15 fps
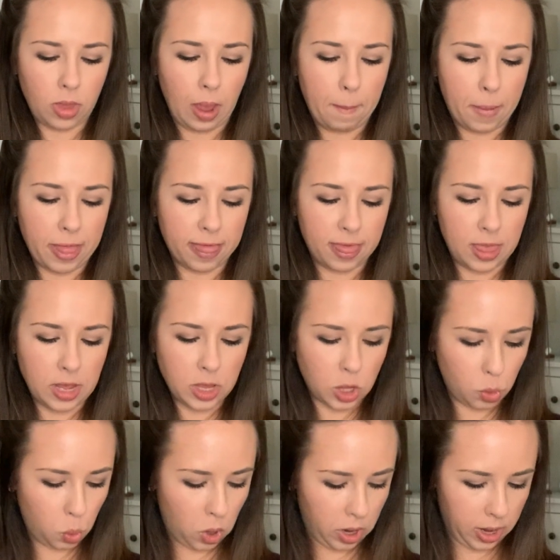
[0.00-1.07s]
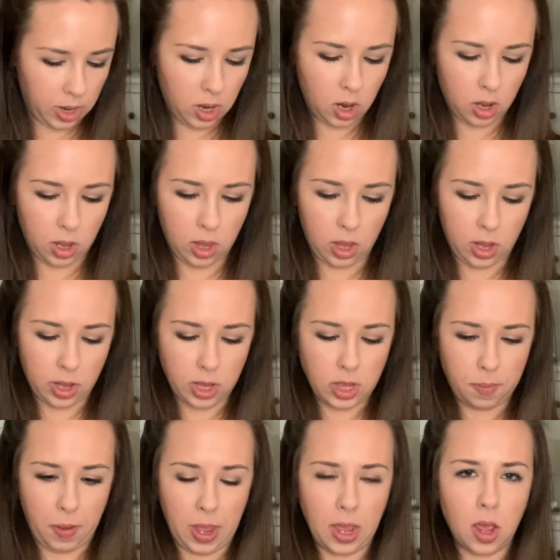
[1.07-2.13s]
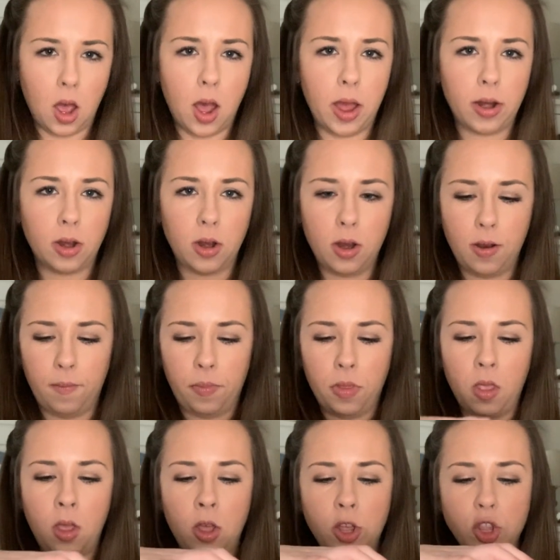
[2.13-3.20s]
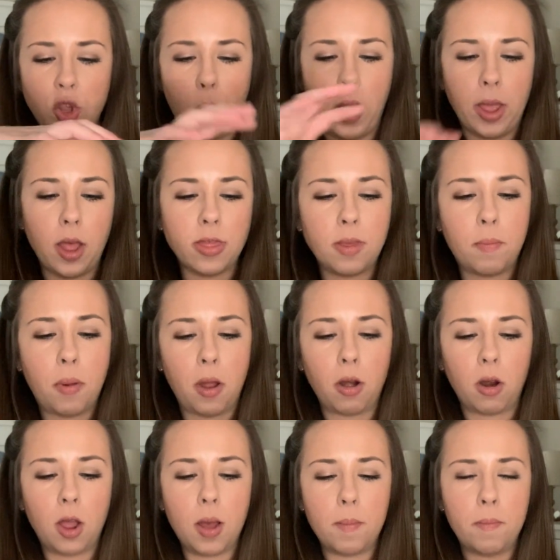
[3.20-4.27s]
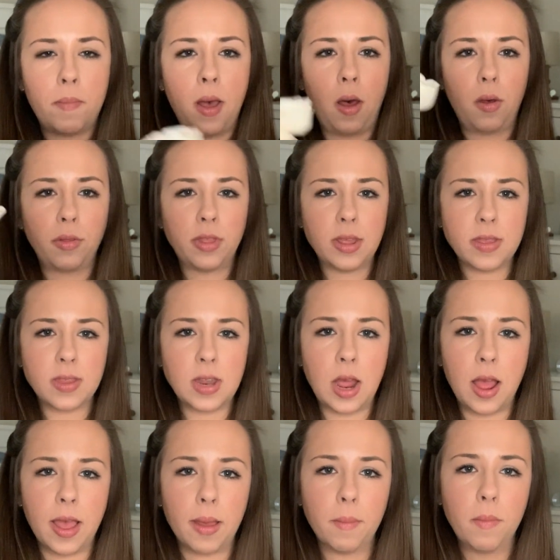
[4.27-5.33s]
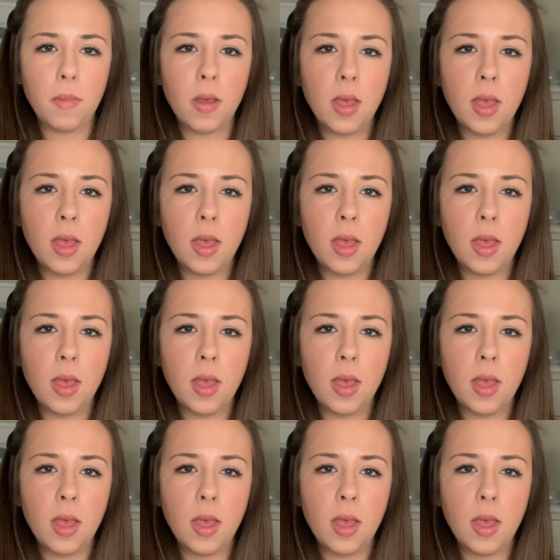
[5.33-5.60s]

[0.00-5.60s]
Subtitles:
But this one is Pink Cotton. So I got the Buttercup Belle this time.